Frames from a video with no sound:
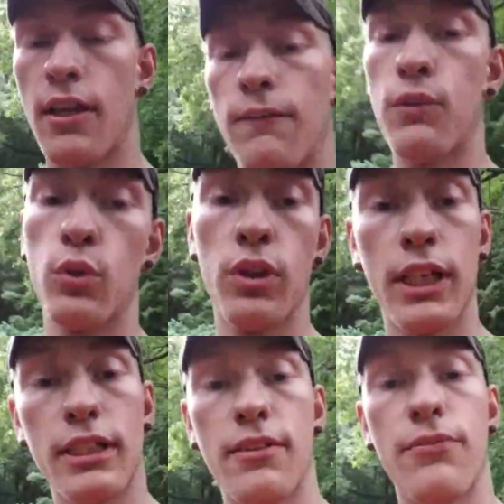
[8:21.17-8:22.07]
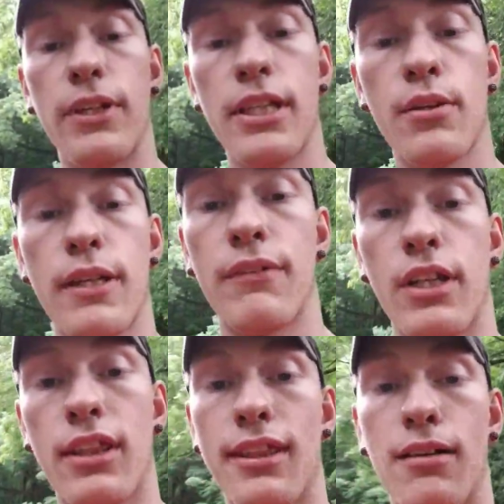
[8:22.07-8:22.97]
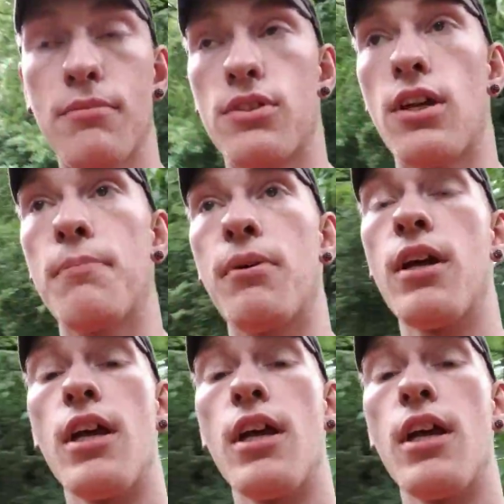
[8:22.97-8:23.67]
If you liked the video, give it a thumbs up.